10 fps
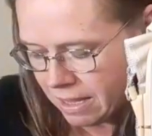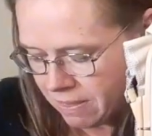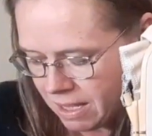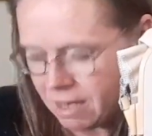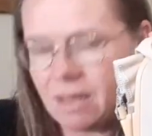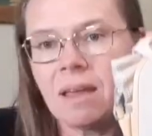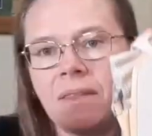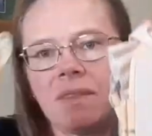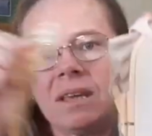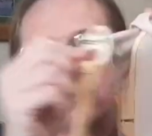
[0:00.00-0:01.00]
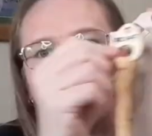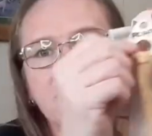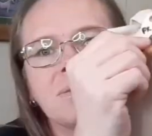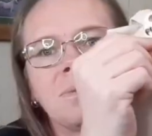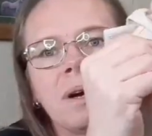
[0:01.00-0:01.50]
and then the
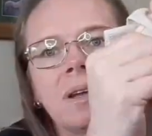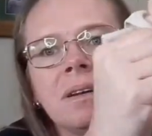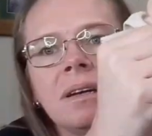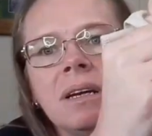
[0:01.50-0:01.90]
lighter one